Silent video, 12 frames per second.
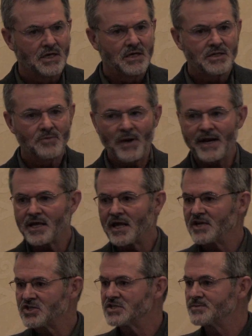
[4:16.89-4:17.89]
The
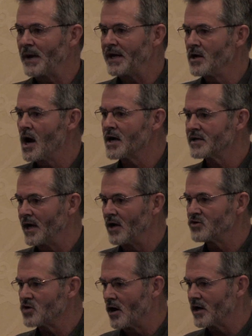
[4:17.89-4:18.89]
medications may knock
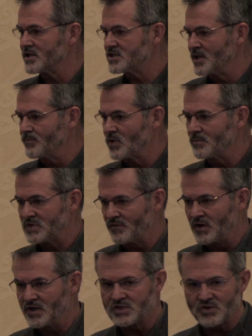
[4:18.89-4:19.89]
down target symptoms of
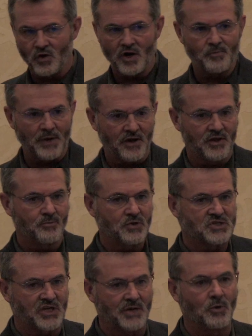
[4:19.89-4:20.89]
the disorder better than
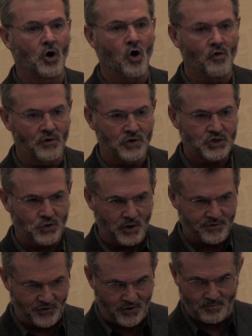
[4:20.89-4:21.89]
placebo over the
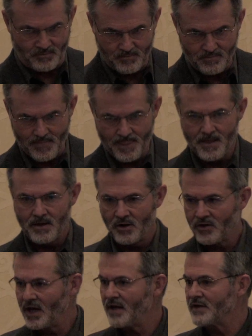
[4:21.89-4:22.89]
short term.
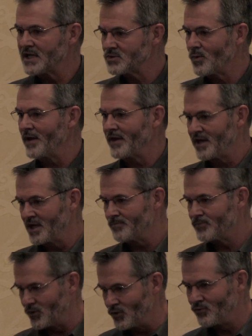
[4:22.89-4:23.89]
Okay, and that's why they get
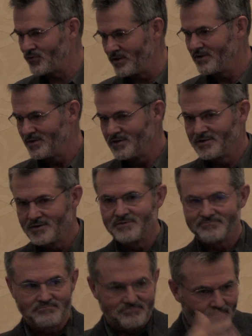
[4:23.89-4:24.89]
approved
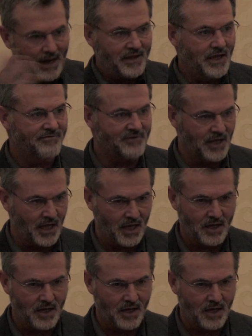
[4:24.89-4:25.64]
by the FDA.